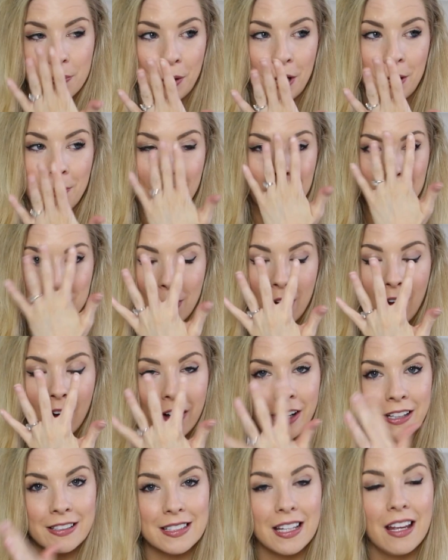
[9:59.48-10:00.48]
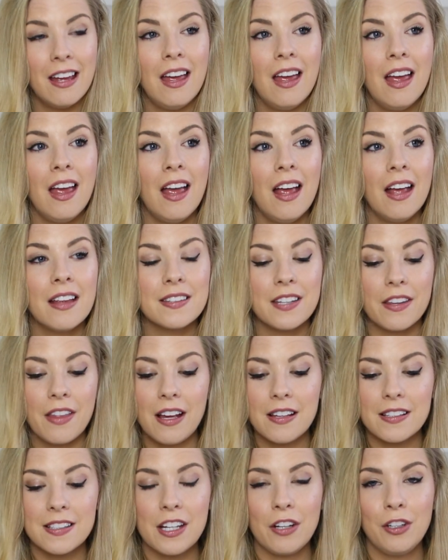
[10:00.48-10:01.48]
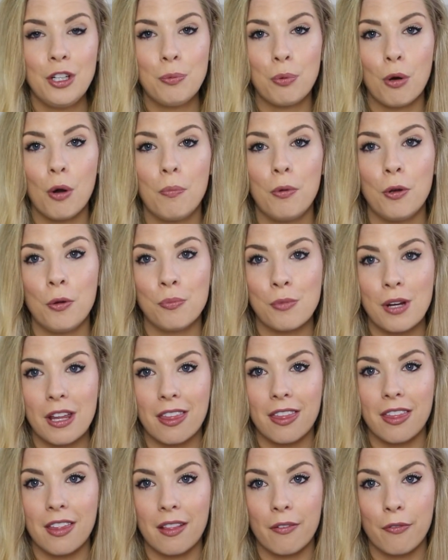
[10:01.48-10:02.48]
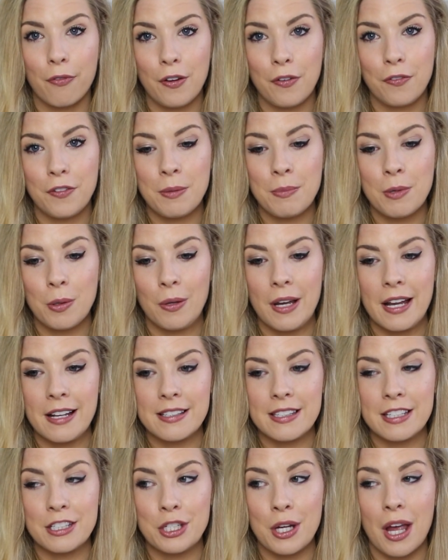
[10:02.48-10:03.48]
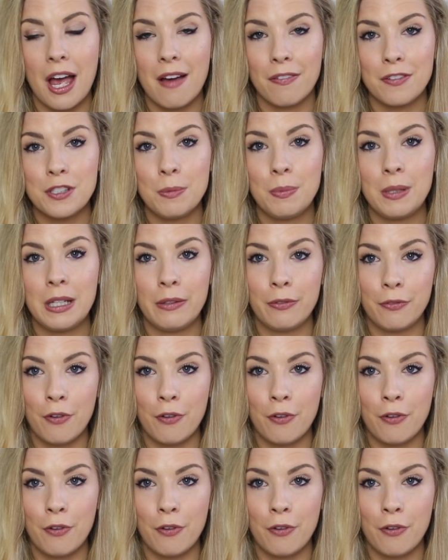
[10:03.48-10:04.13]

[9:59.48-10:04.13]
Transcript: pretty much my eyes. So that's the only problem with 50mm lenses. You have to be